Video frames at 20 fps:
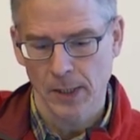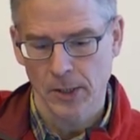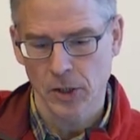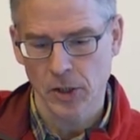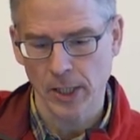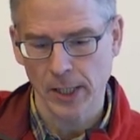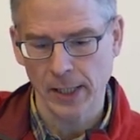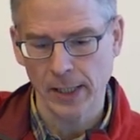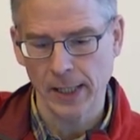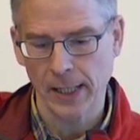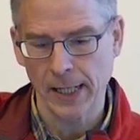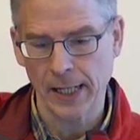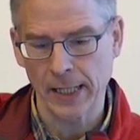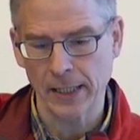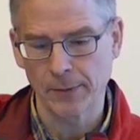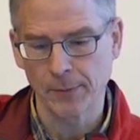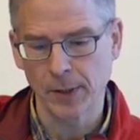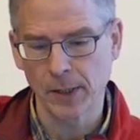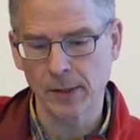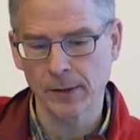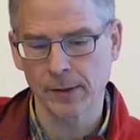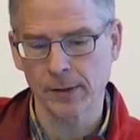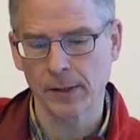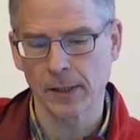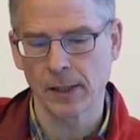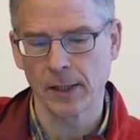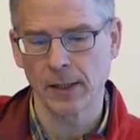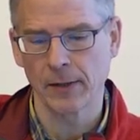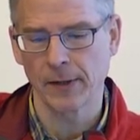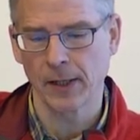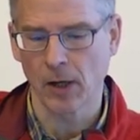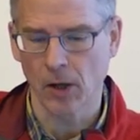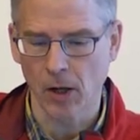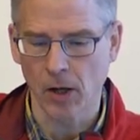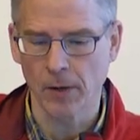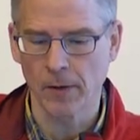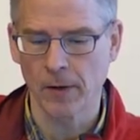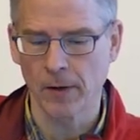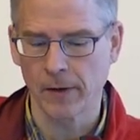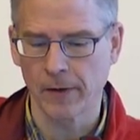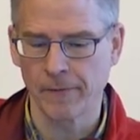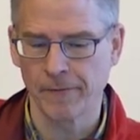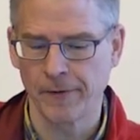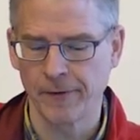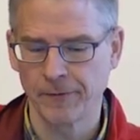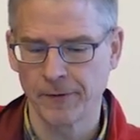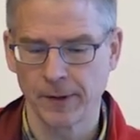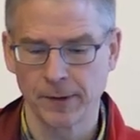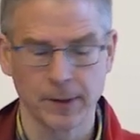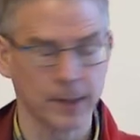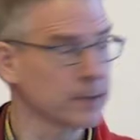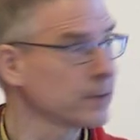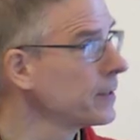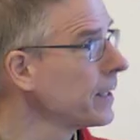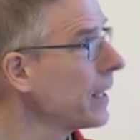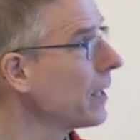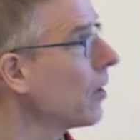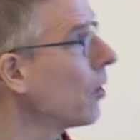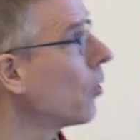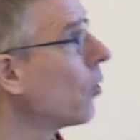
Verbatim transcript: J animals. Uh, they're all 56 day